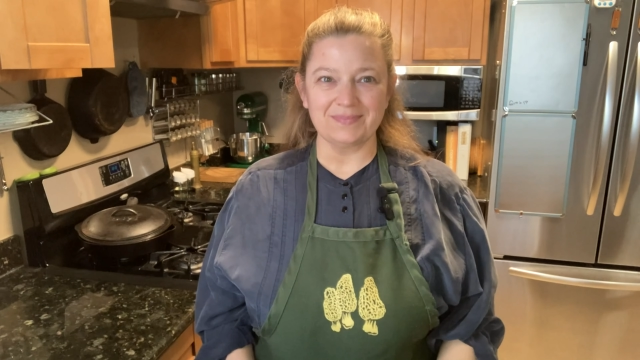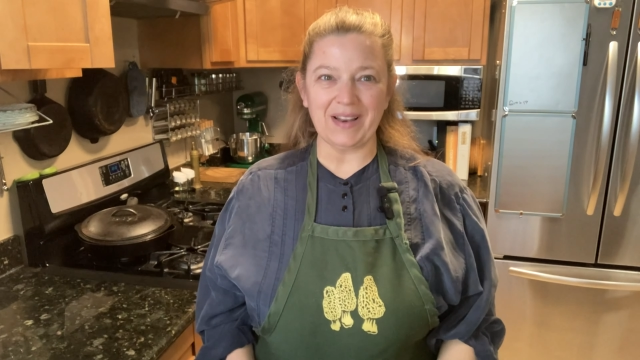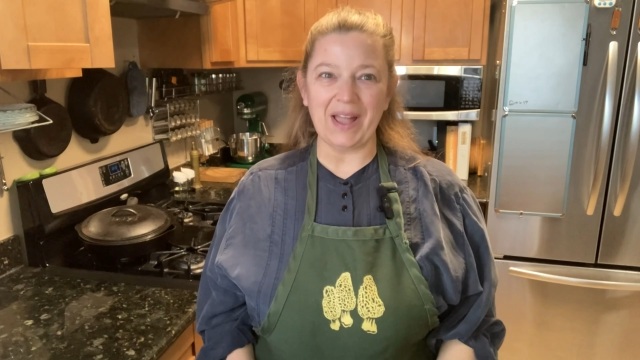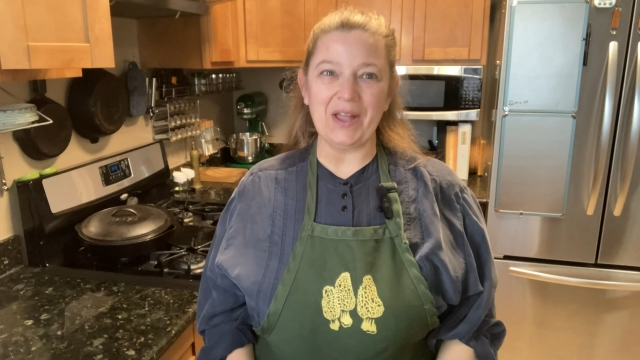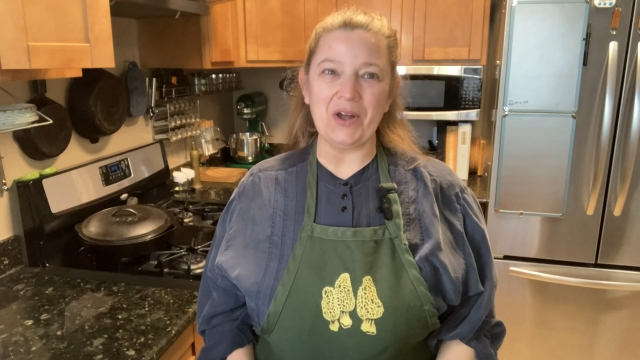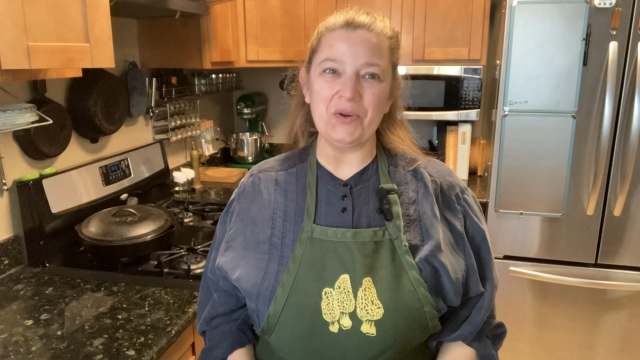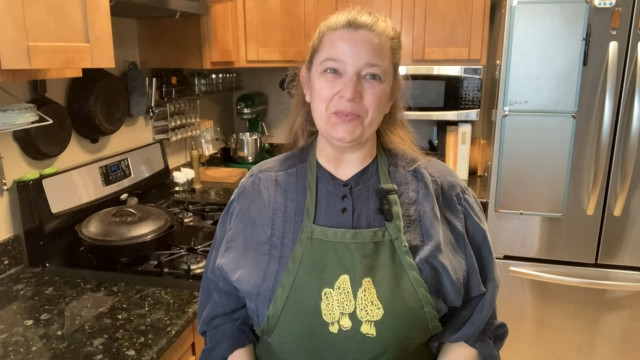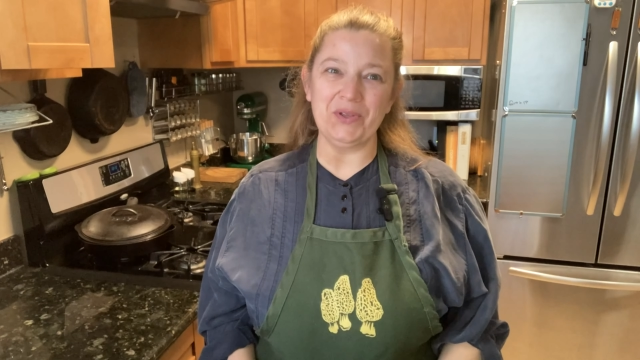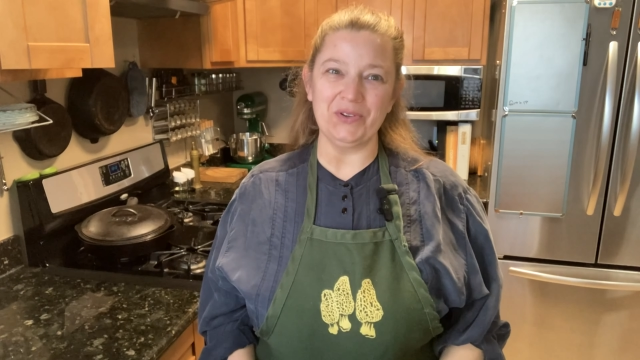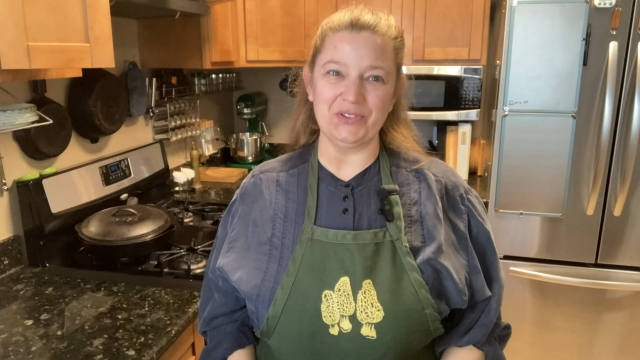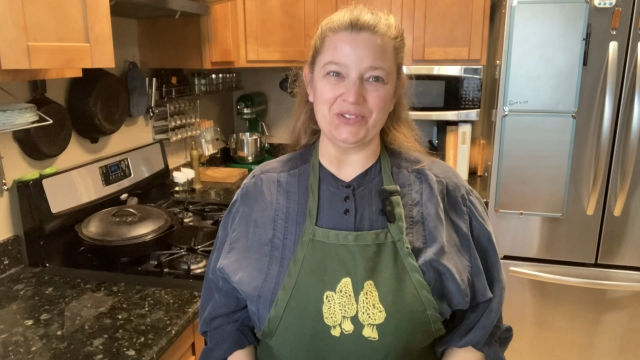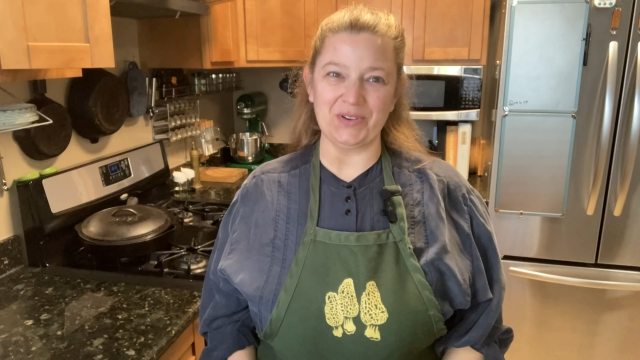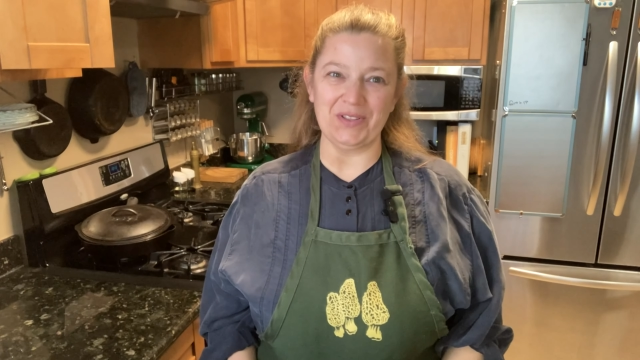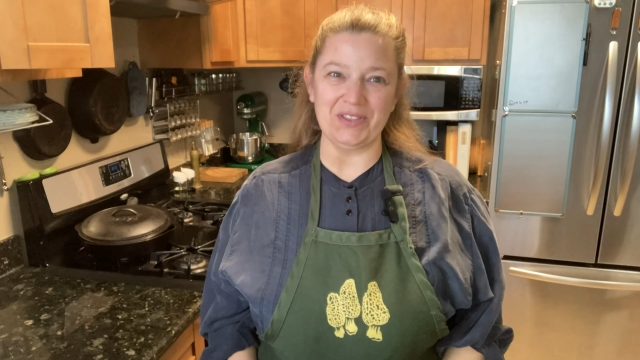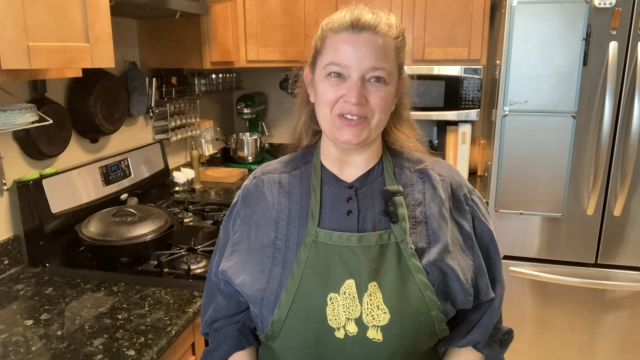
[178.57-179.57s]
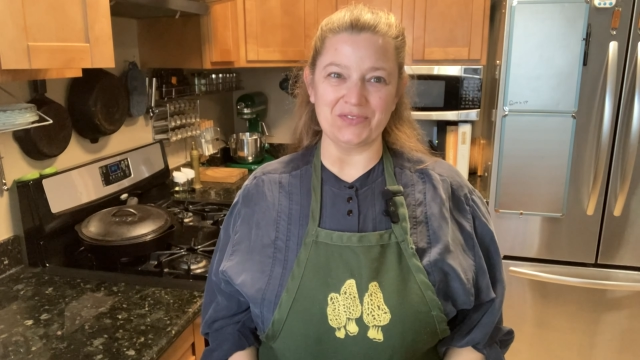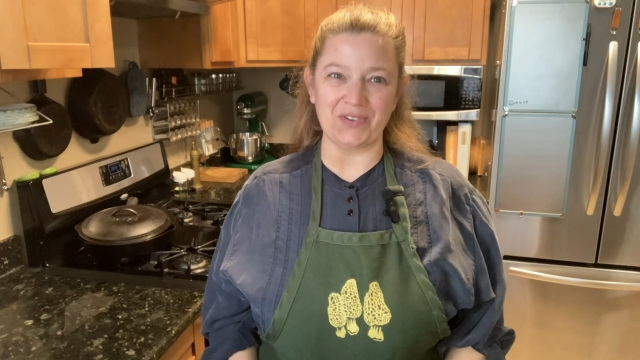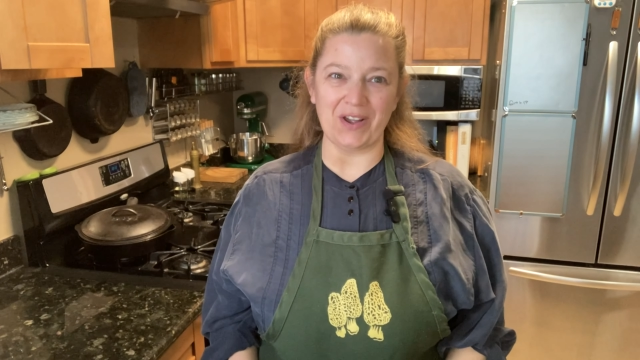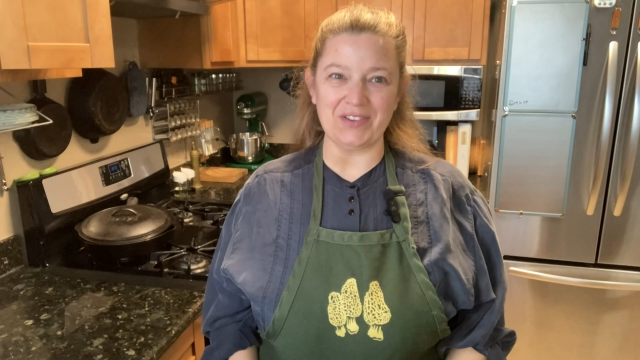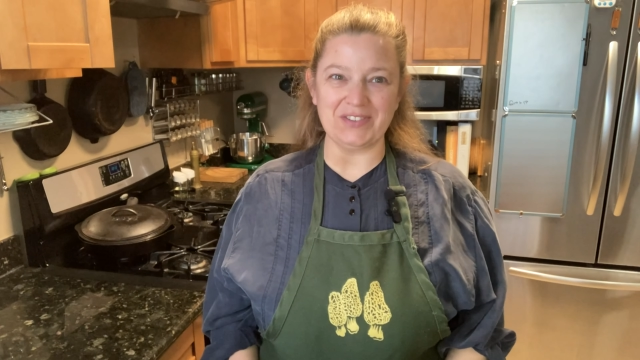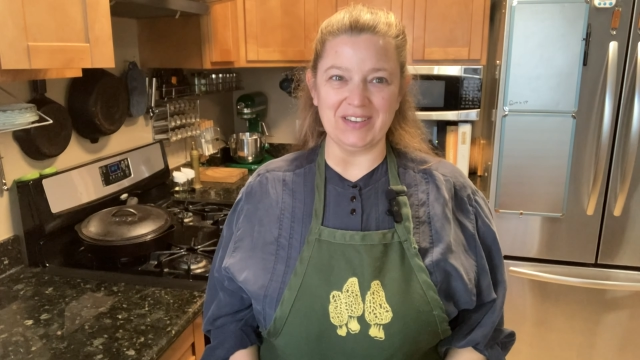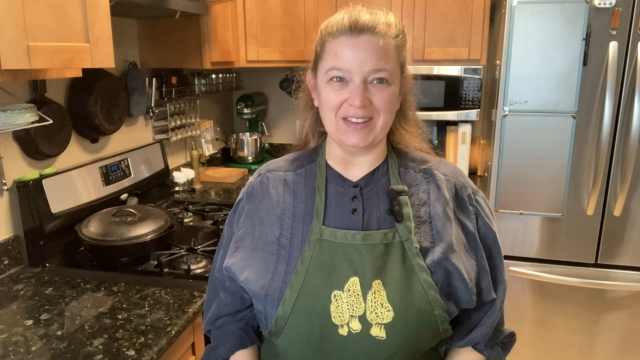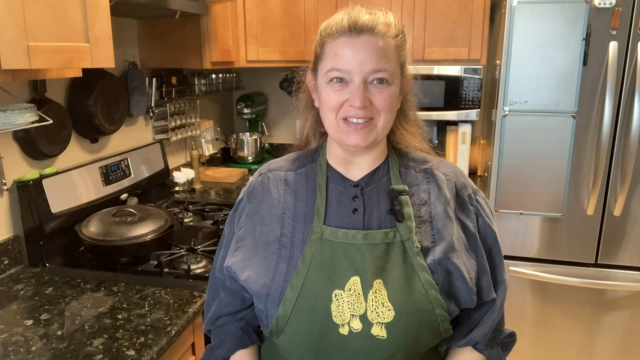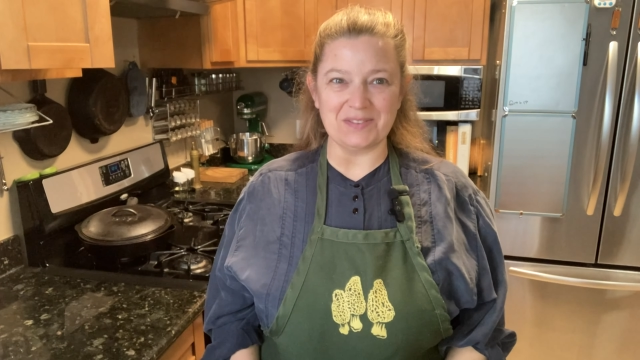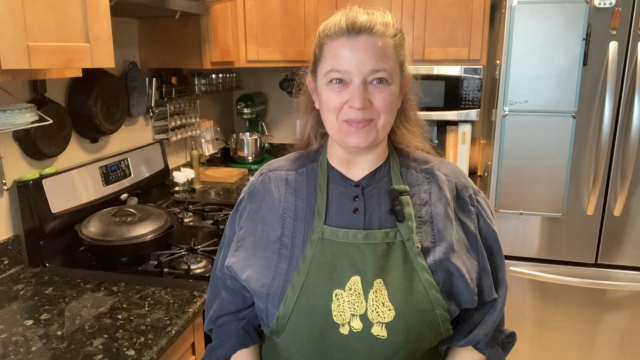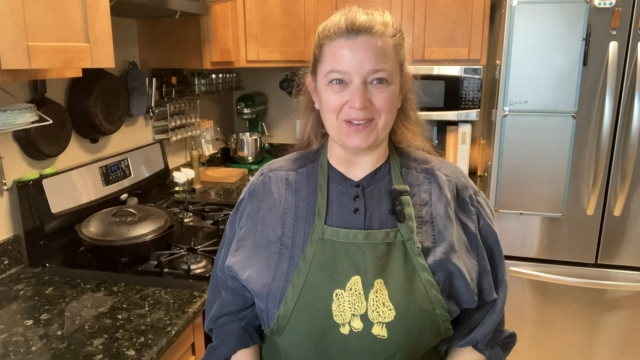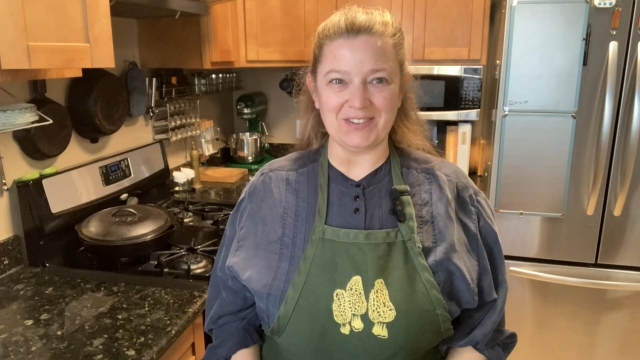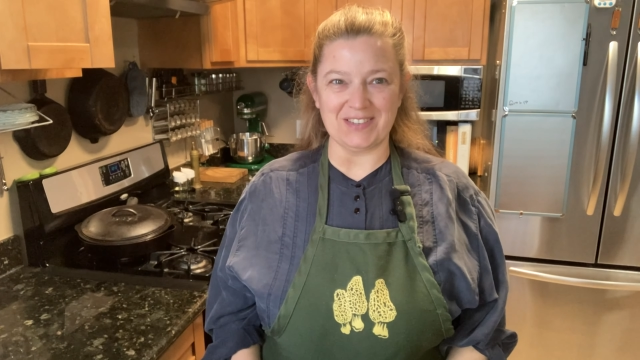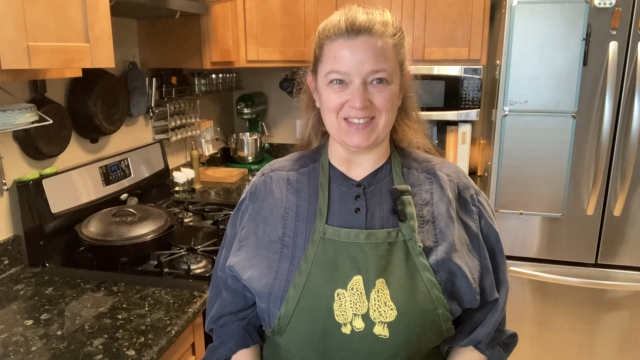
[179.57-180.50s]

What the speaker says: I hope you enjoy this frosting as much